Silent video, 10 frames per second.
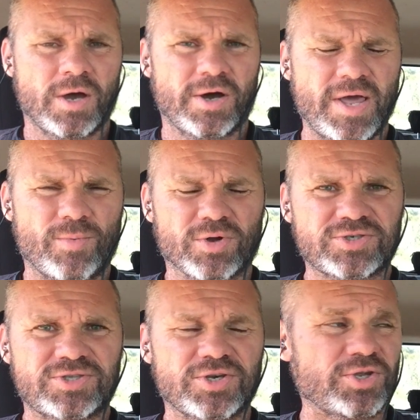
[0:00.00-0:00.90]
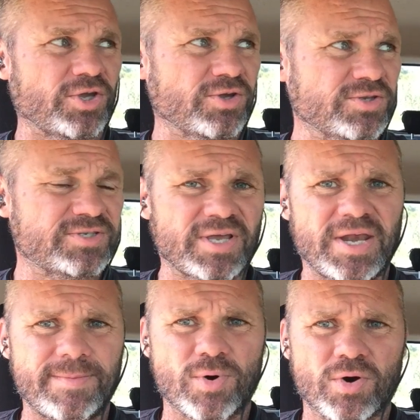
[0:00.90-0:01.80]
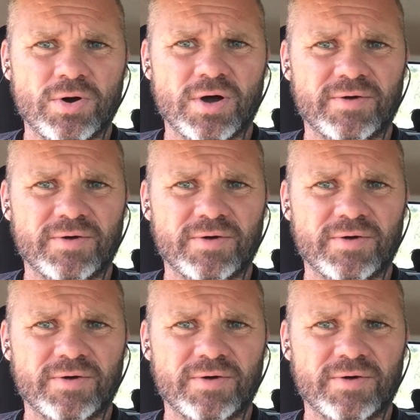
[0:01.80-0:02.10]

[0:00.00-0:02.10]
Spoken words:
I don't watch the news anymore.